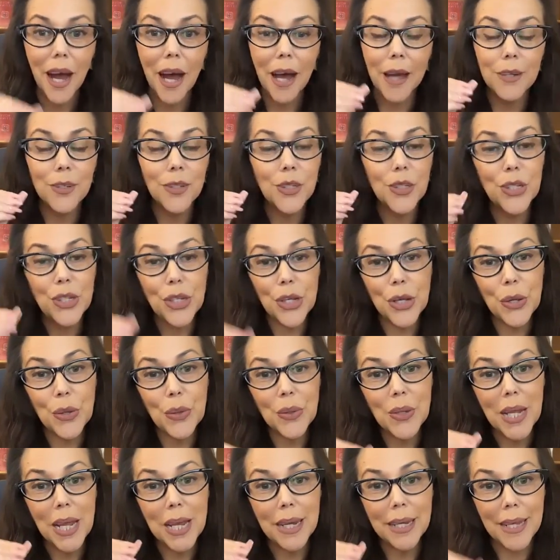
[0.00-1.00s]
on
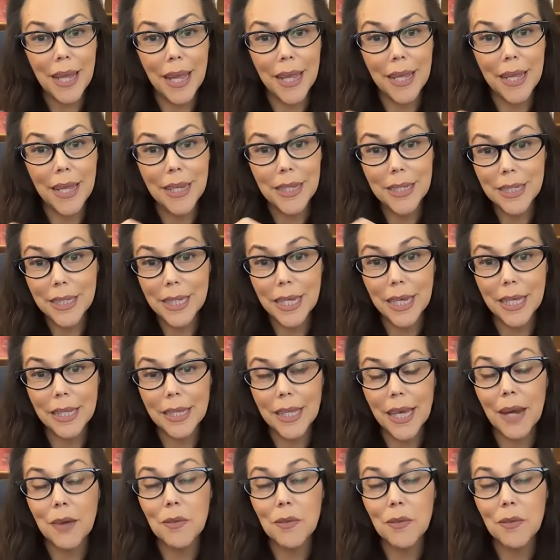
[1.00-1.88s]
June 19th.